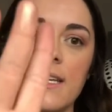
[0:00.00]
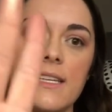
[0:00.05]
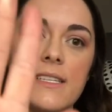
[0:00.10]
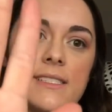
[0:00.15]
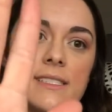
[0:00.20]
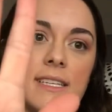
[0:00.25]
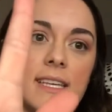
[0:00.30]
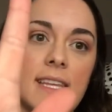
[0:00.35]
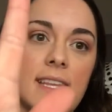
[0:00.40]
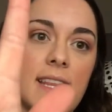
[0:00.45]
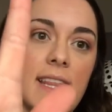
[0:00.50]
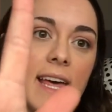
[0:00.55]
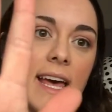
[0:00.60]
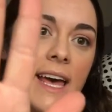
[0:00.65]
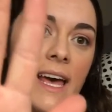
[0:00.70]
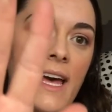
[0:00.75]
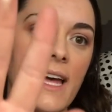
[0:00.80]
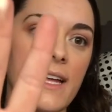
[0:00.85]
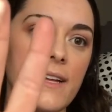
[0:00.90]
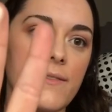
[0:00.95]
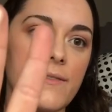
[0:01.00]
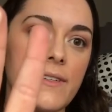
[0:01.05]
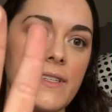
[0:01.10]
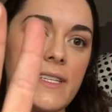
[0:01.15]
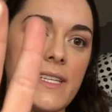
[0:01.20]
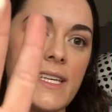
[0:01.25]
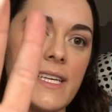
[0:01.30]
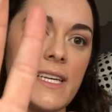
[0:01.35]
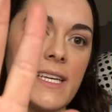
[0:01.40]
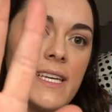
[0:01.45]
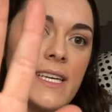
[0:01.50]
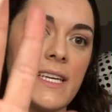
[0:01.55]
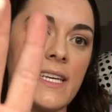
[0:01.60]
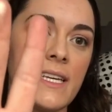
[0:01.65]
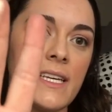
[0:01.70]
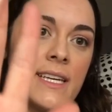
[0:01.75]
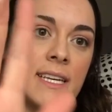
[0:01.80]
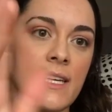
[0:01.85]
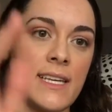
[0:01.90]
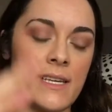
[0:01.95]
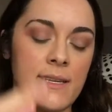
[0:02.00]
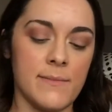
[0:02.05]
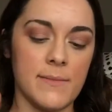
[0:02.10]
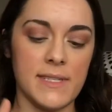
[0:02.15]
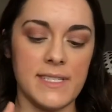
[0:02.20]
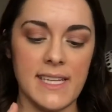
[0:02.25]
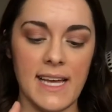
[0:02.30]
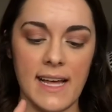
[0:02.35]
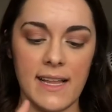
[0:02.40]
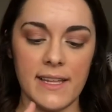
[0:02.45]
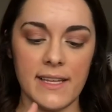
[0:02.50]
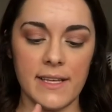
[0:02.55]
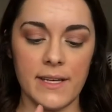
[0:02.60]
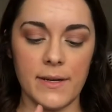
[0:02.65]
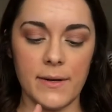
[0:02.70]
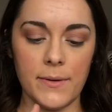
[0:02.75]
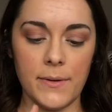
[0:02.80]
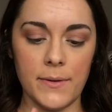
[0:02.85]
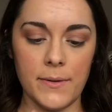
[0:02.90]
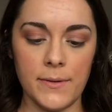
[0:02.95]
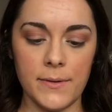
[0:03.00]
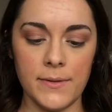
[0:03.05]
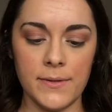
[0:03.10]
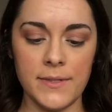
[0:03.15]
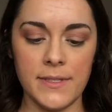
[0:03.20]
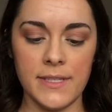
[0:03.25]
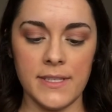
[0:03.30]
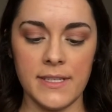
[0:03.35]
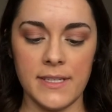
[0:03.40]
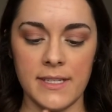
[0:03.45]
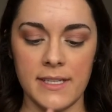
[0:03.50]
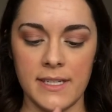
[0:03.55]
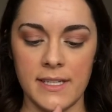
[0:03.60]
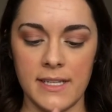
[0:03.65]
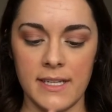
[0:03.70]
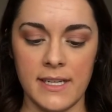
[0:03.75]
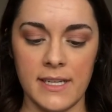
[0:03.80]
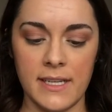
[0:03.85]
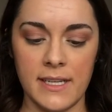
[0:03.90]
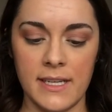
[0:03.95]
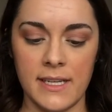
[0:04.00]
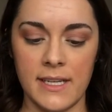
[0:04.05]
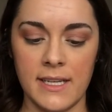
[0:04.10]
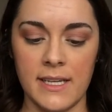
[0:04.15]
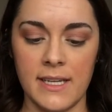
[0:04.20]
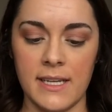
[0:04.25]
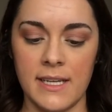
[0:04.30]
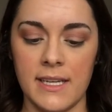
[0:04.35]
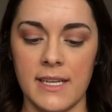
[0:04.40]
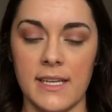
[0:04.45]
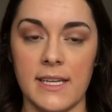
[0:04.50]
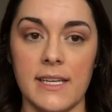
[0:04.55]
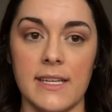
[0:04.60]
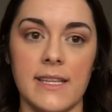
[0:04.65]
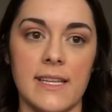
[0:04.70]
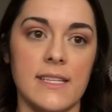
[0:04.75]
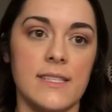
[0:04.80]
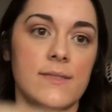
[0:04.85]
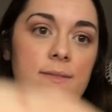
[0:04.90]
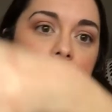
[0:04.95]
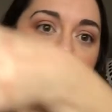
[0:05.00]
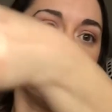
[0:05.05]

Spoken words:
it's like that, really metallic gold. And that's what